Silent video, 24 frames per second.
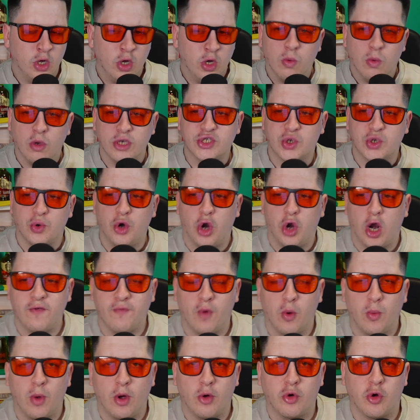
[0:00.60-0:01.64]
What's going on,
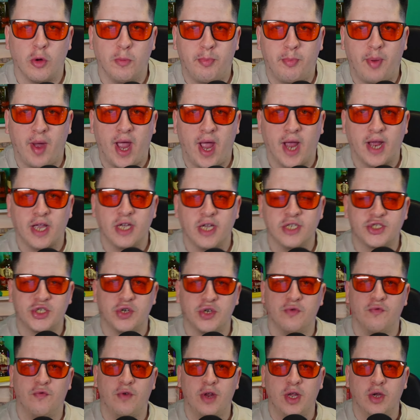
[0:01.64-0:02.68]
everyone? Welcome back
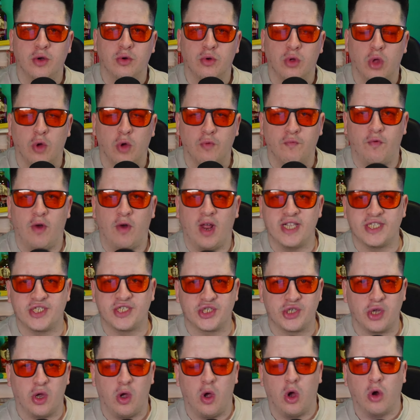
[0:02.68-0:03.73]
to Real Reds
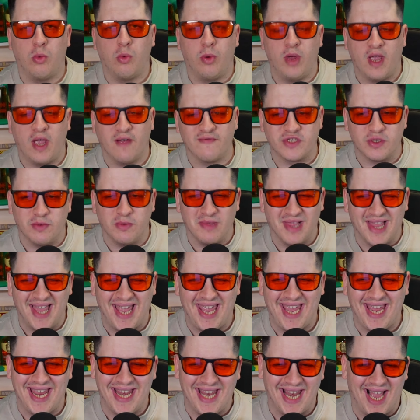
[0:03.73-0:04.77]
Talk. We have some
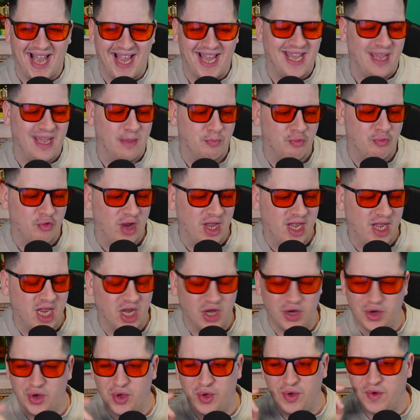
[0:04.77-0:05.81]
late night
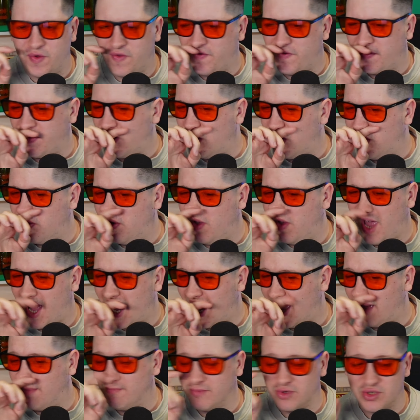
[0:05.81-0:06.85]
breaking news for you.
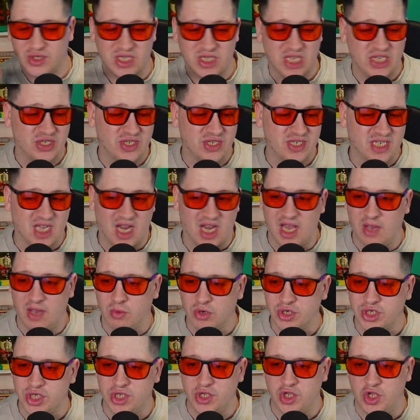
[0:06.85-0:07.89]
Just literally sat there
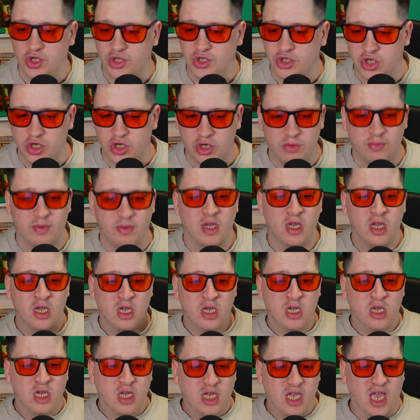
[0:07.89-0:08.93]
watching YouTube,
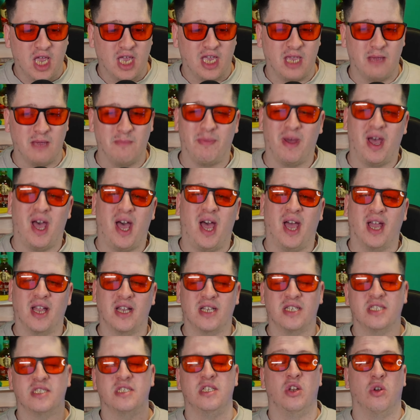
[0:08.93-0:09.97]
kicking
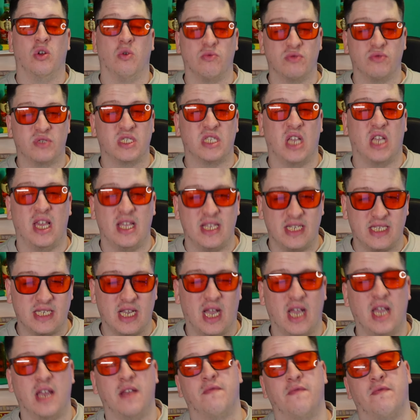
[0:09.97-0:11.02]
back, slightly
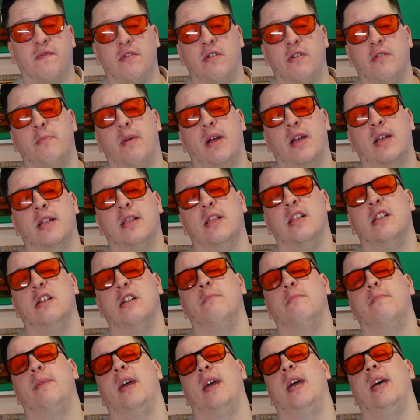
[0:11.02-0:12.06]
tired, falling back a
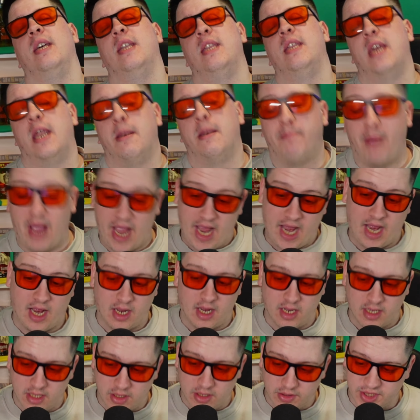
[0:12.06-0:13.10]
little bit, and then
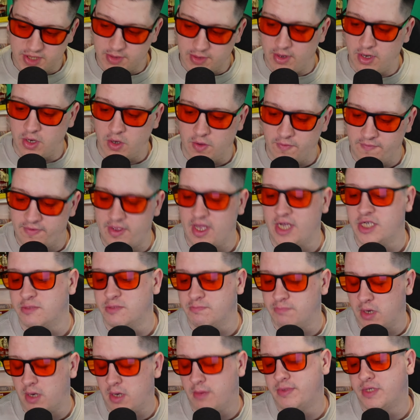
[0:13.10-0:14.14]
bang, a little Twitter notification
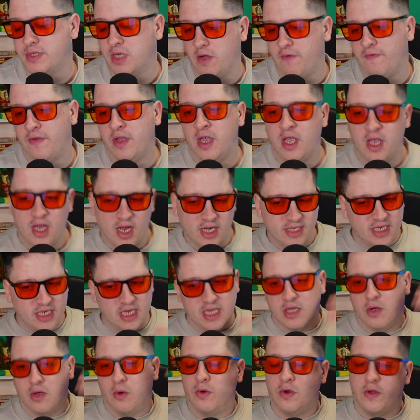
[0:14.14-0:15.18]
pops off. I see
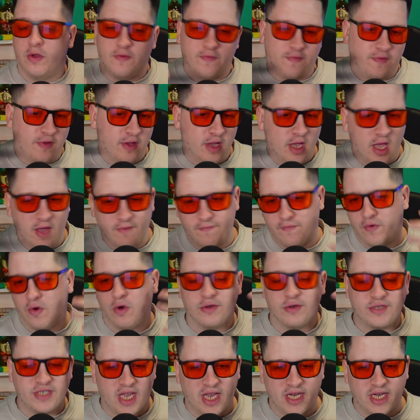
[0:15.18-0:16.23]
a
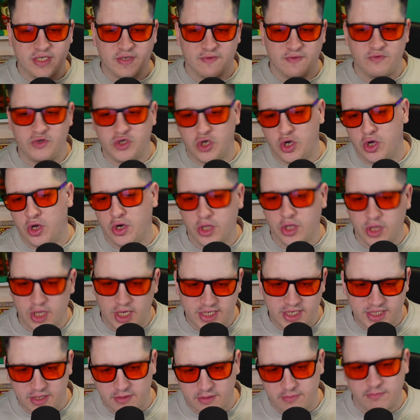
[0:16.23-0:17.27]
vortex of
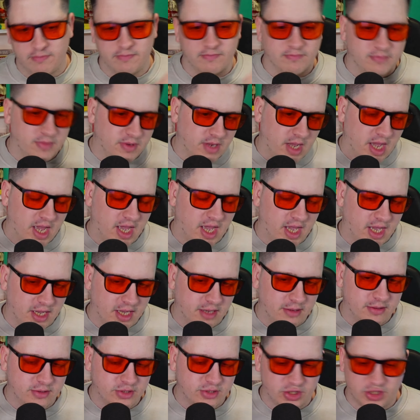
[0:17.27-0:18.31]
journalists and
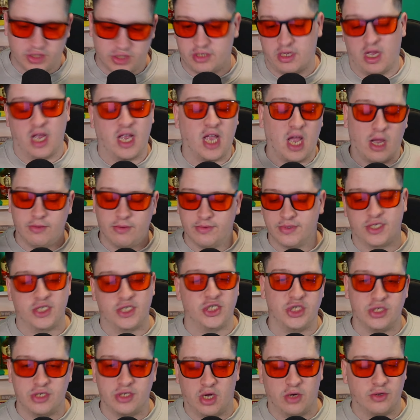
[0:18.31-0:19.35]
just accounts
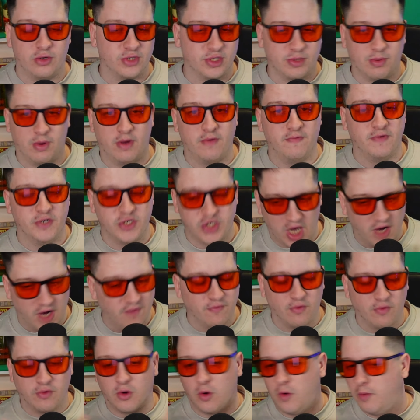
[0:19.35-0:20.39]
on Twitter in
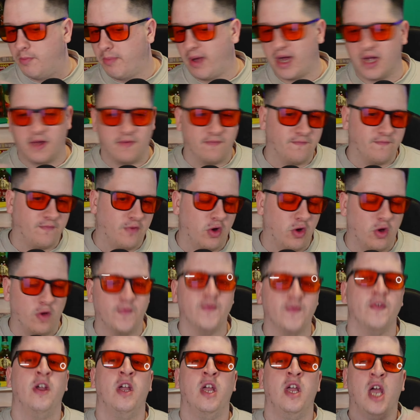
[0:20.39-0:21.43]
general going back and
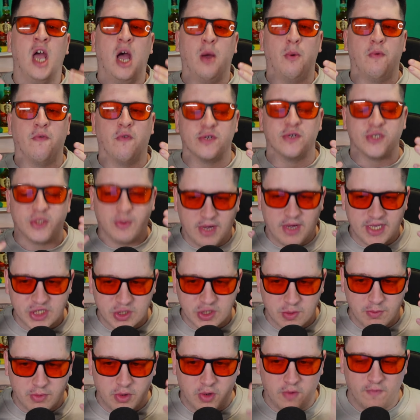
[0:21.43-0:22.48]
forth. And we've also had
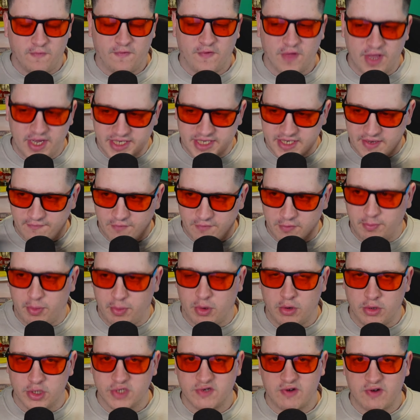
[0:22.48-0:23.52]
some conflicting
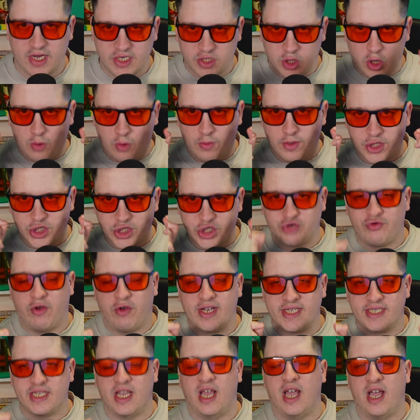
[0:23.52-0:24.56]
reports, right? So I will
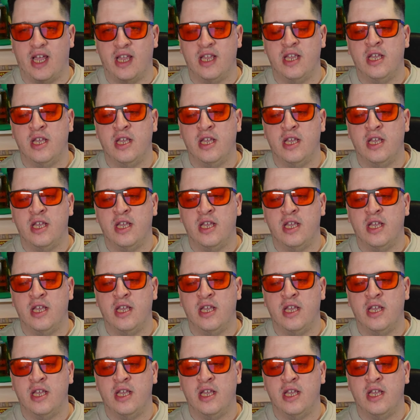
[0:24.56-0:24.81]
stress that.